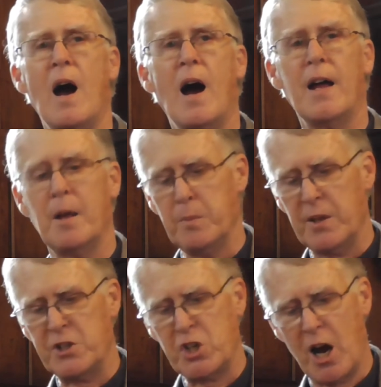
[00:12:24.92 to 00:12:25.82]
I am
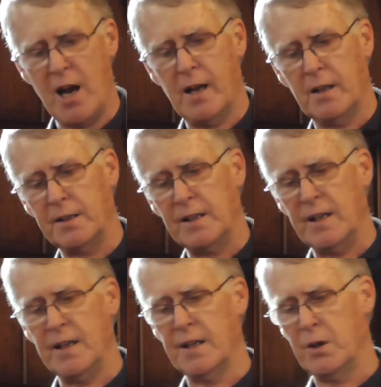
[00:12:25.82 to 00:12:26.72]
the child
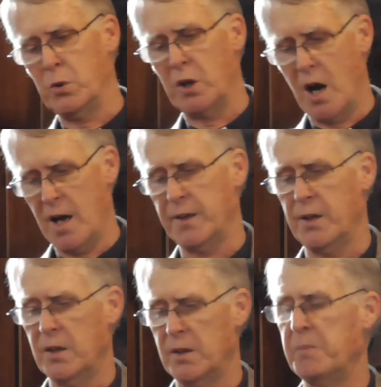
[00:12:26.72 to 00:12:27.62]
in
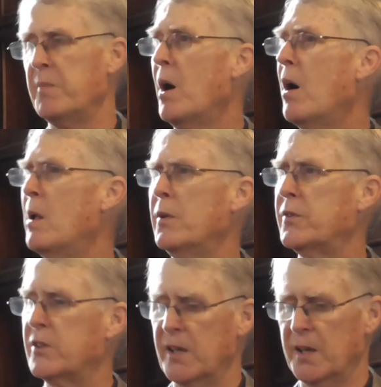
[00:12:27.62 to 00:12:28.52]
Uganda, all
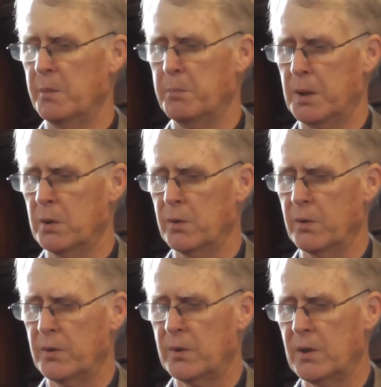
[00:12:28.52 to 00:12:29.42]
skin and
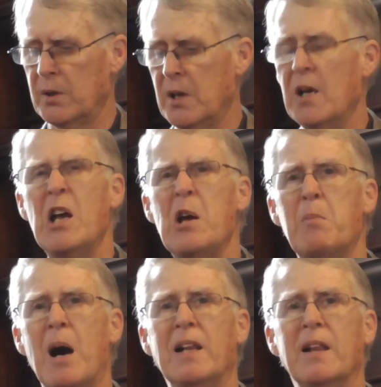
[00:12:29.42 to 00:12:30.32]
bones,
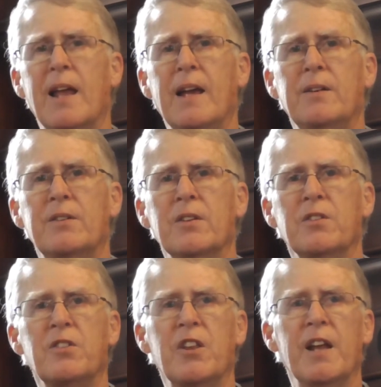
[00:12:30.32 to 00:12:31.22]
my legs
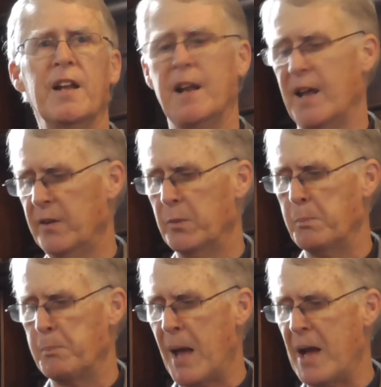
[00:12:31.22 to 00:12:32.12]
as thin as
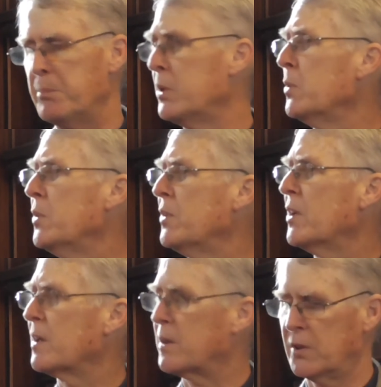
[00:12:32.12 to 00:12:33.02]
bamboo
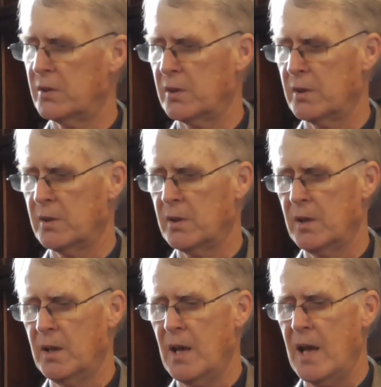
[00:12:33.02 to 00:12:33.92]
sticks,
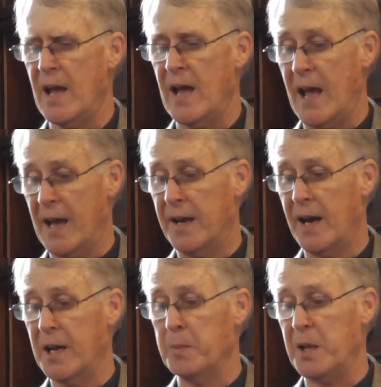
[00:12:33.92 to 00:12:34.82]
and
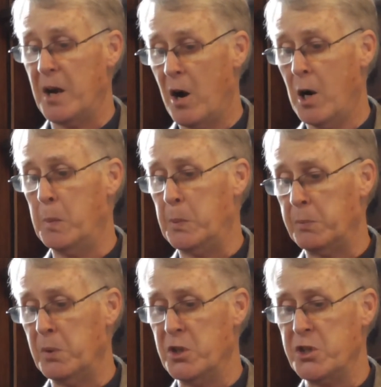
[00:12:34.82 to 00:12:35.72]
I am the
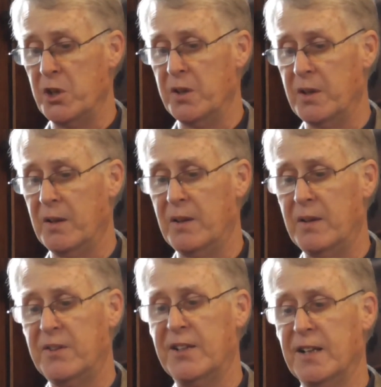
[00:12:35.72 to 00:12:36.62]
arms merchant
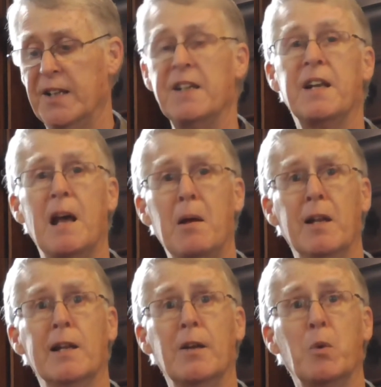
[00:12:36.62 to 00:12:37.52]
selling
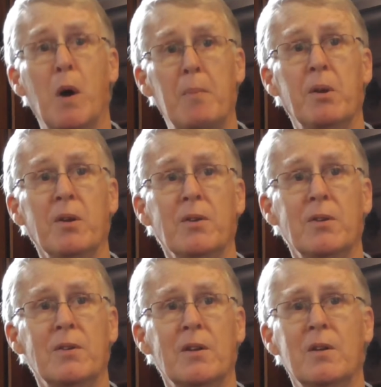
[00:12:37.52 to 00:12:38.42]
deadly
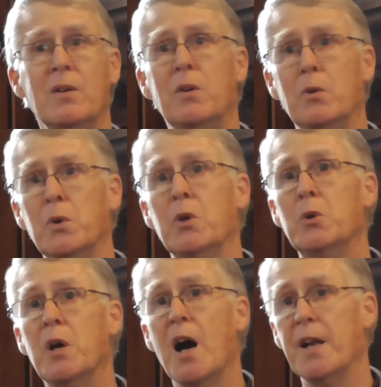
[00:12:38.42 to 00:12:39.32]
weapons to
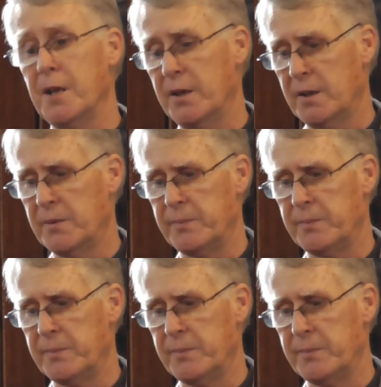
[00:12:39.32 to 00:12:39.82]
Uganda.